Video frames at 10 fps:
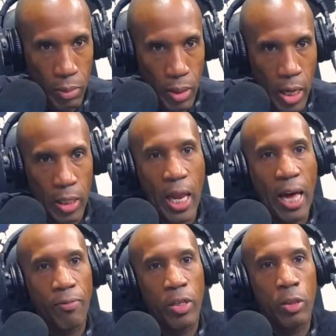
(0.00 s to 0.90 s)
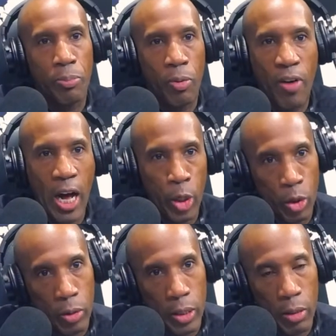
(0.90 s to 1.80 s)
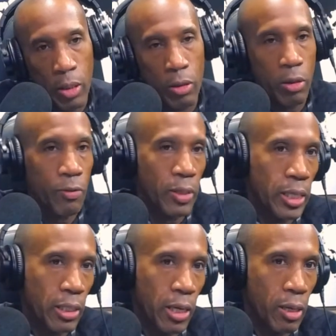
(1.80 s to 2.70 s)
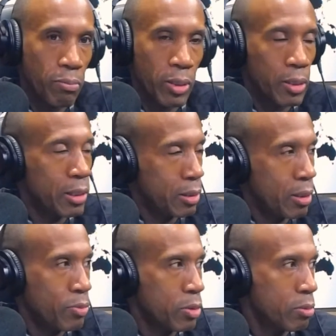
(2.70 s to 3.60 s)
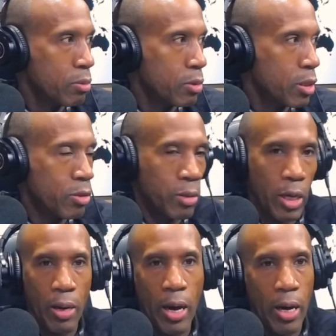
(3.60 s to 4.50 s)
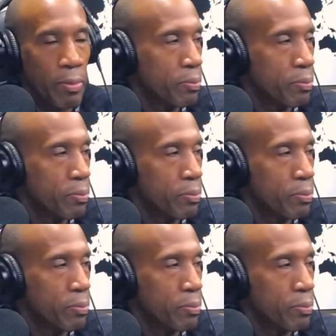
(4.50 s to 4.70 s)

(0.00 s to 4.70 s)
and a lot of it is bravado and stuff like that. But there's something you can't hide.